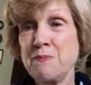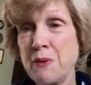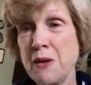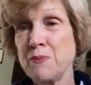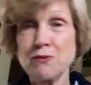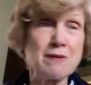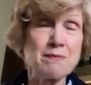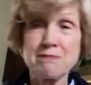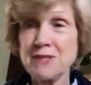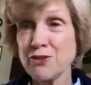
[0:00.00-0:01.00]
people, a
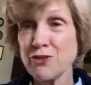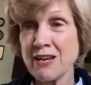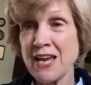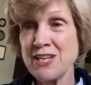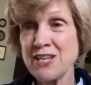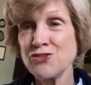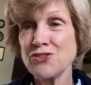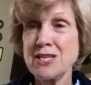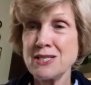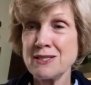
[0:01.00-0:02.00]
literary
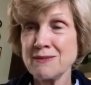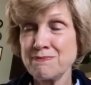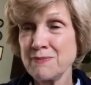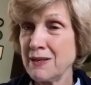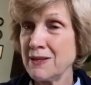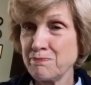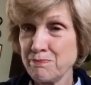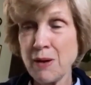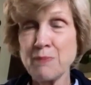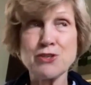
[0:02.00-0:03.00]
agency and a
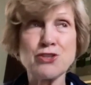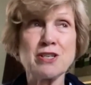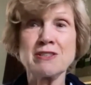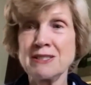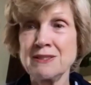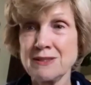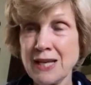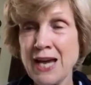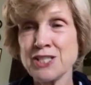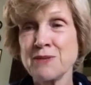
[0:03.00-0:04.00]
publisher and
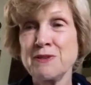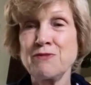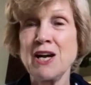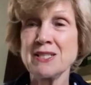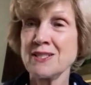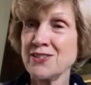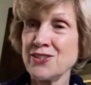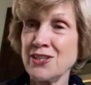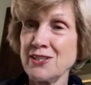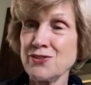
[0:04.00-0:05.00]
Ashcombe Advisors,
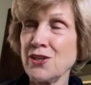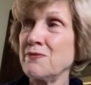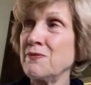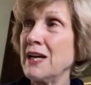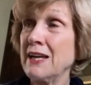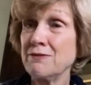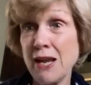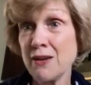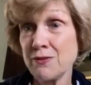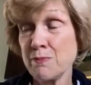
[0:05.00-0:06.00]
and
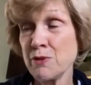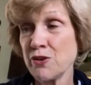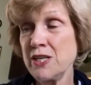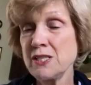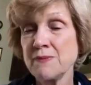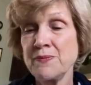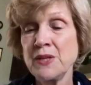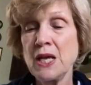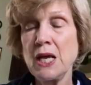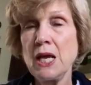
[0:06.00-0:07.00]
and the Murrays.
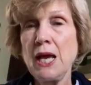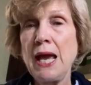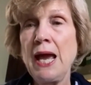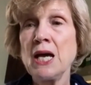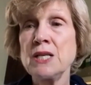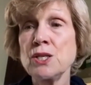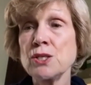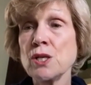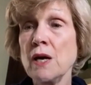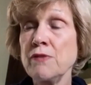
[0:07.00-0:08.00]
And
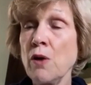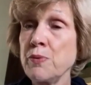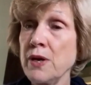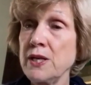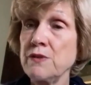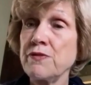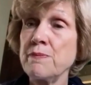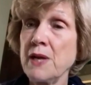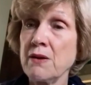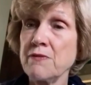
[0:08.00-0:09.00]
so I've operated from
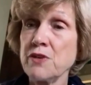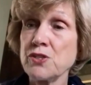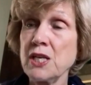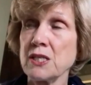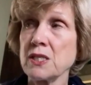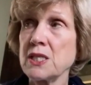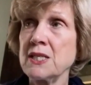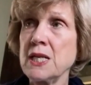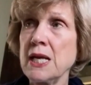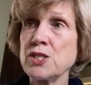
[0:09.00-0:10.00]
there ever since.
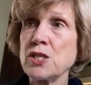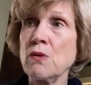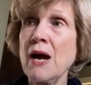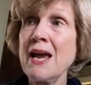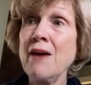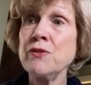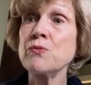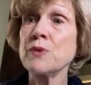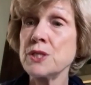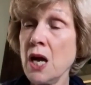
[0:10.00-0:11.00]
And so I haven't
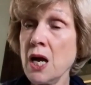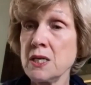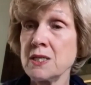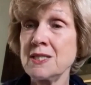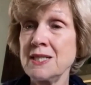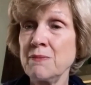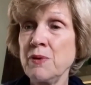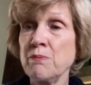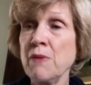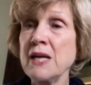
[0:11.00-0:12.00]
retired,
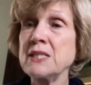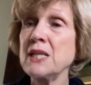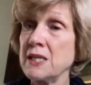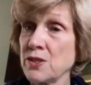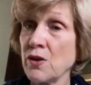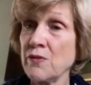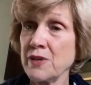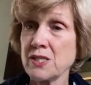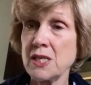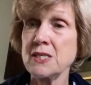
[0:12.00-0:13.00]
but my day is
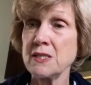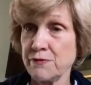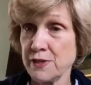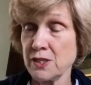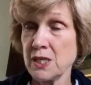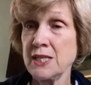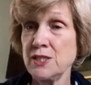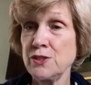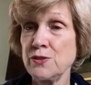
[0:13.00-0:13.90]
obviously different. I